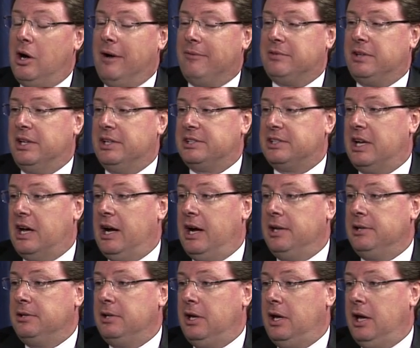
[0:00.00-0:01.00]
off to the
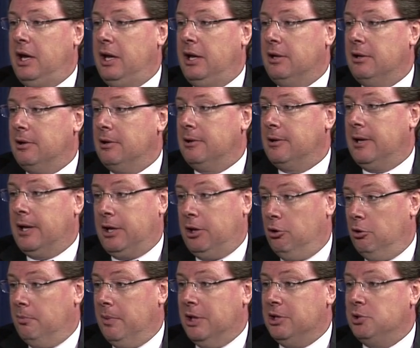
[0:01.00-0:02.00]
side. And like you
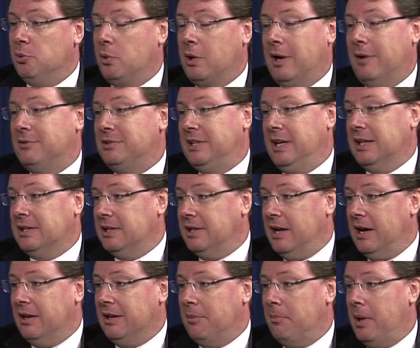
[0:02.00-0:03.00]
had mentioned, we're going to have Santa
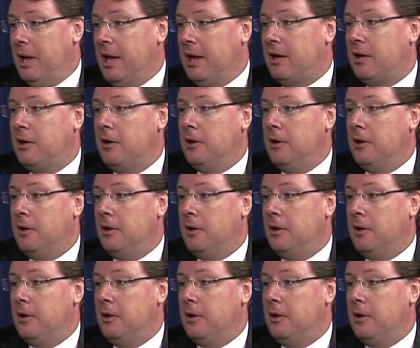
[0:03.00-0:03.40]
down at the bank.